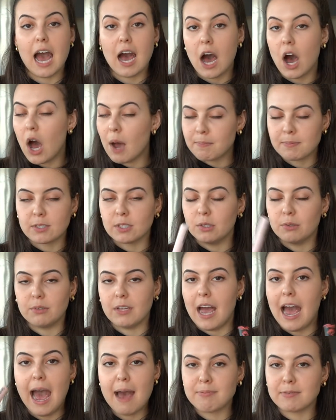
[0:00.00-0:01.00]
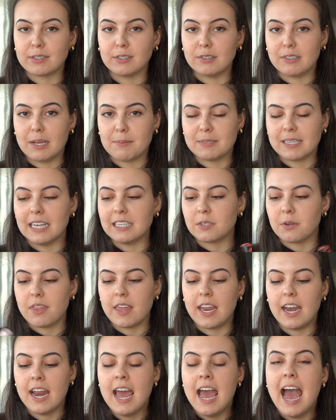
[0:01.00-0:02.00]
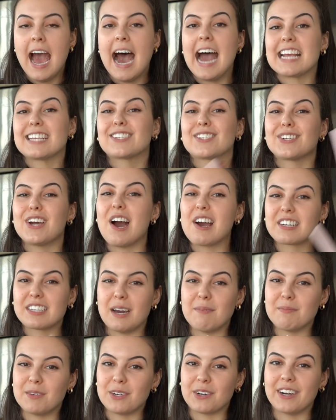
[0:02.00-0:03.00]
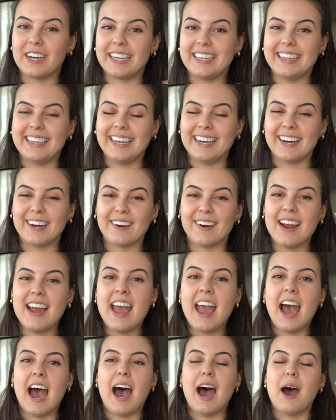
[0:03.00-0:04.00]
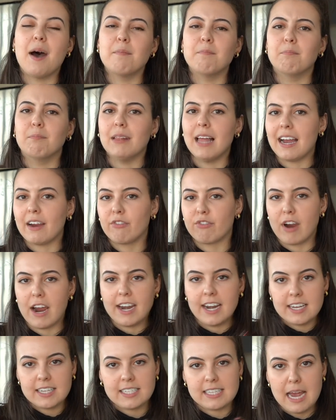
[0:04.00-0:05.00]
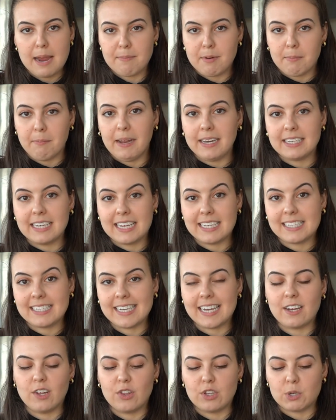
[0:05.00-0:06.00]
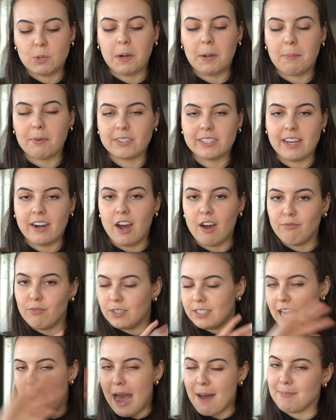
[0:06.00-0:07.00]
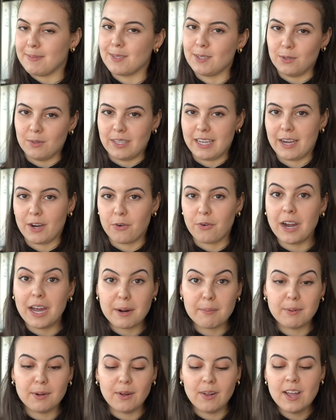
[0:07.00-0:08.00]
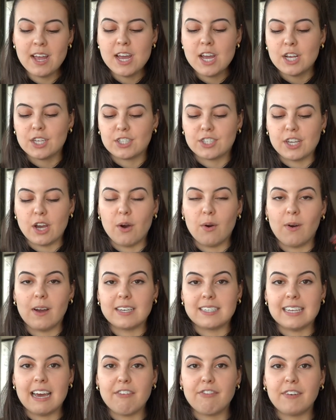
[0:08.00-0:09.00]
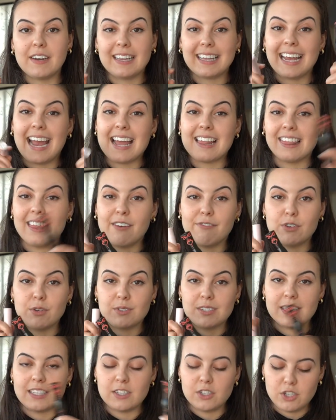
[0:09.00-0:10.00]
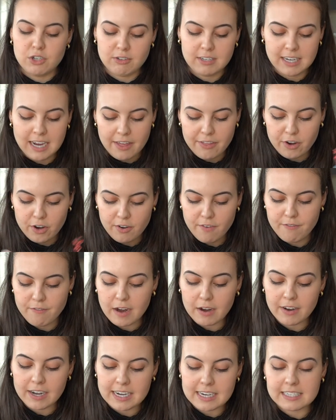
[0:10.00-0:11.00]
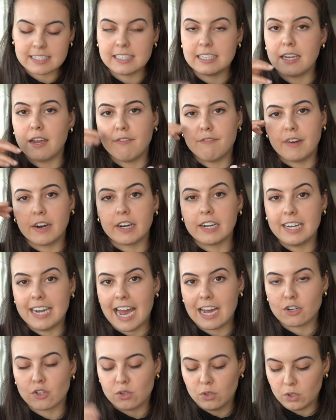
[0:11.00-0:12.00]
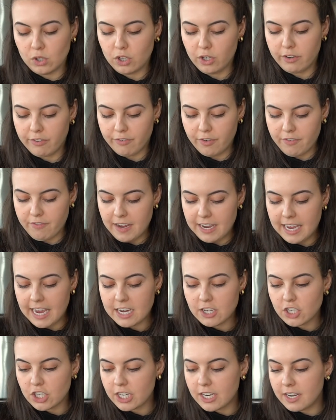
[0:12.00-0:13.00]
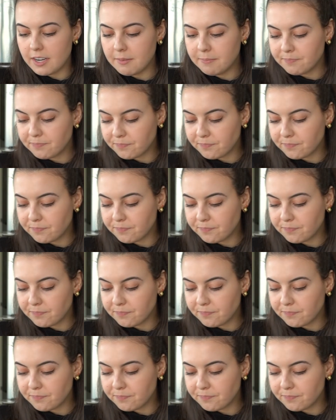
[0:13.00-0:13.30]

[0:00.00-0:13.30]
Absolutely obsessed with it. I stocked up during their Black Friday, Cyber Monday sale. The 20% off was absolutely incredible. So definitely I love using these two together. Very easy, very natural look for vacation.